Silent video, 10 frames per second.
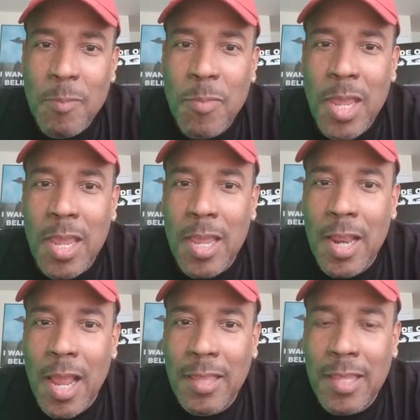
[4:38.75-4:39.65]

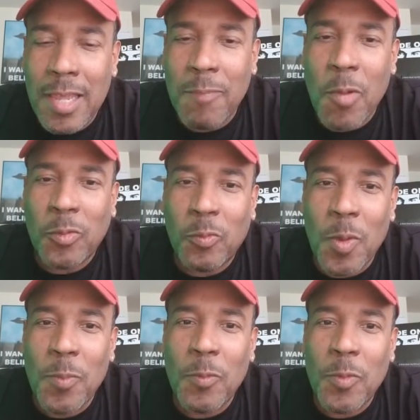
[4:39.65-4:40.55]
man, I think most
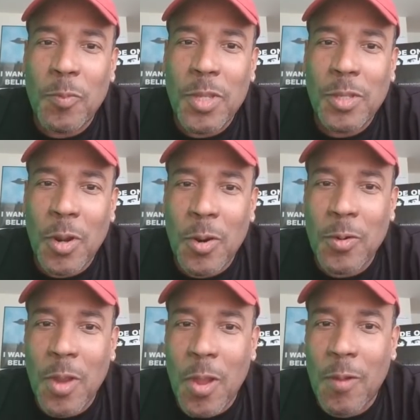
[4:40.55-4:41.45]
women would be
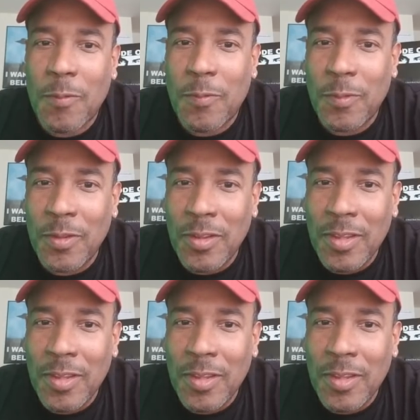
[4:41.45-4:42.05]
turned off